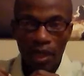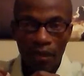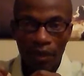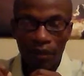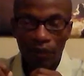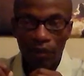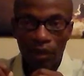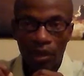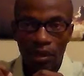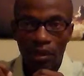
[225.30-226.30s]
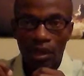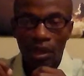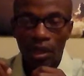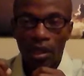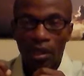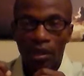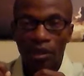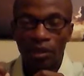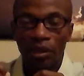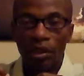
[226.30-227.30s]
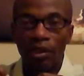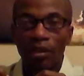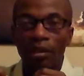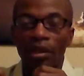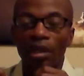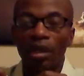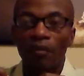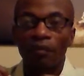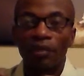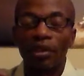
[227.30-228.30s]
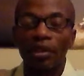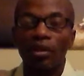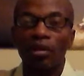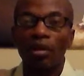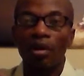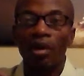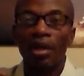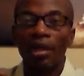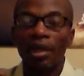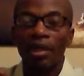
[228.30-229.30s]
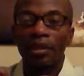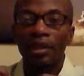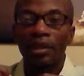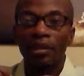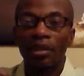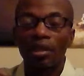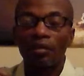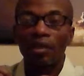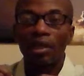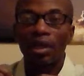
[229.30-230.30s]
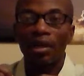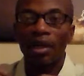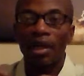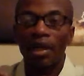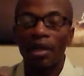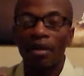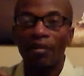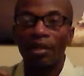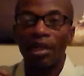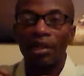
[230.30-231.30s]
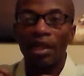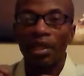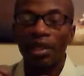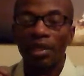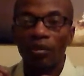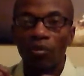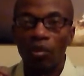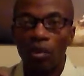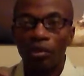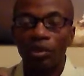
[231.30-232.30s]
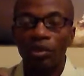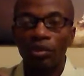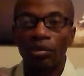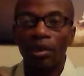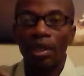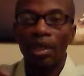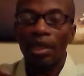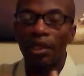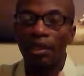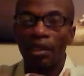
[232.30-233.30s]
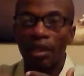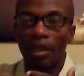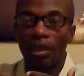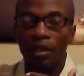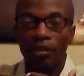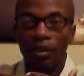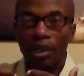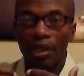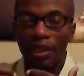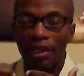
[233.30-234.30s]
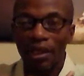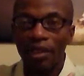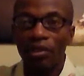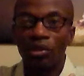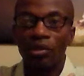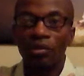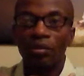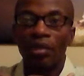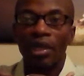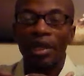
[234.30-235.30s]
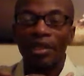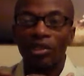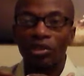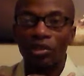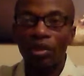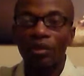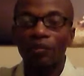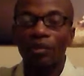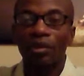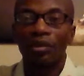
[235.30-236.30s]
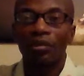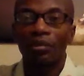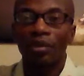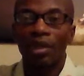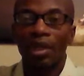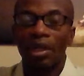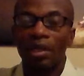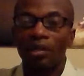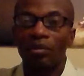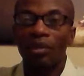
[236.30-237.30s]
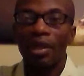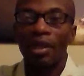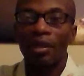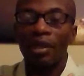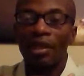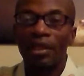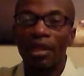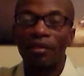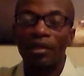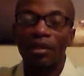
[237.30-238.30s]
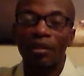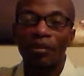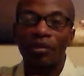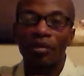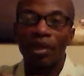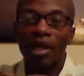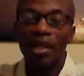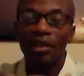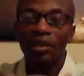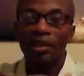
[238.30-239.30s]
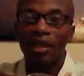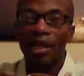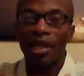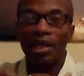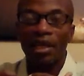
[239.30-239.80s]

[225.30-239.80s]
that if you can see or feel in your heart that the love of God have, that he wants you, he needs you, he searched for you. And that's why David come to reality saying,